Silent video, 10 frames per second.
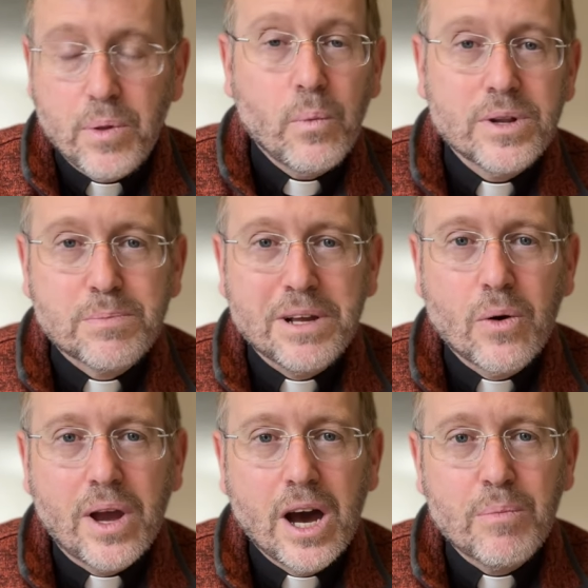what's been
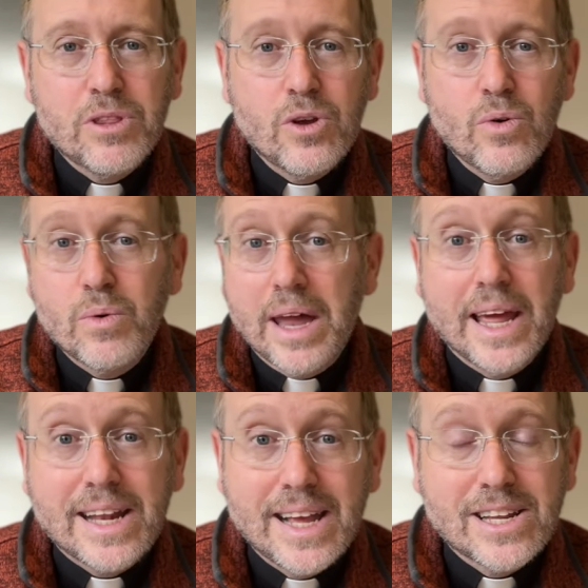going on with you. I'd
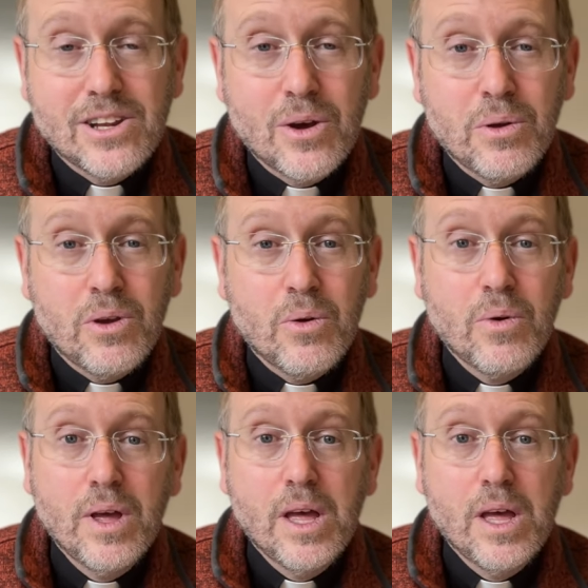like to get to know you.